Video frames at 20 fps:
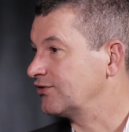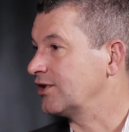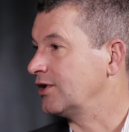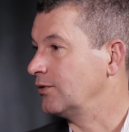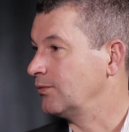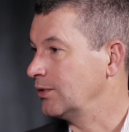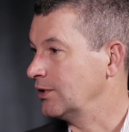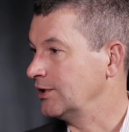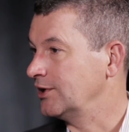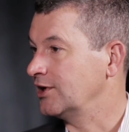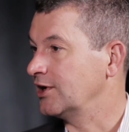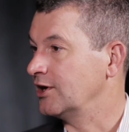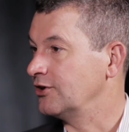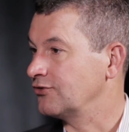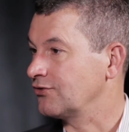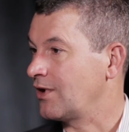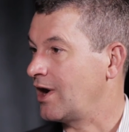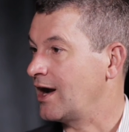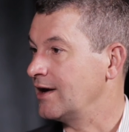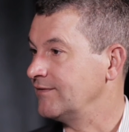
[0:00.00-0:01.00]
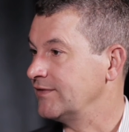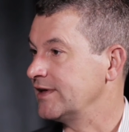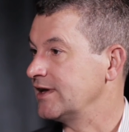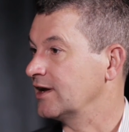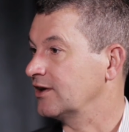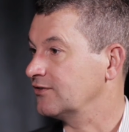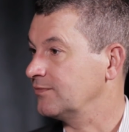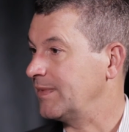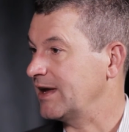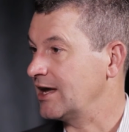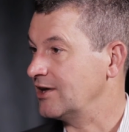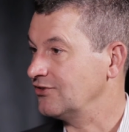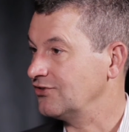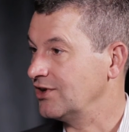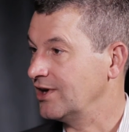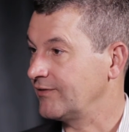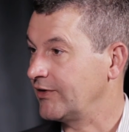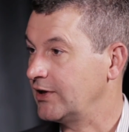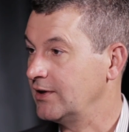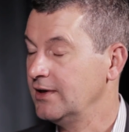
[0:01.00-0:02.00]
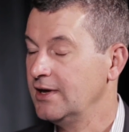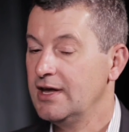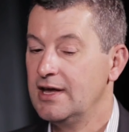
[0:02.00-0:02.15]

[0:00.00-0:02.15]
that are really going to drive the expansion of it.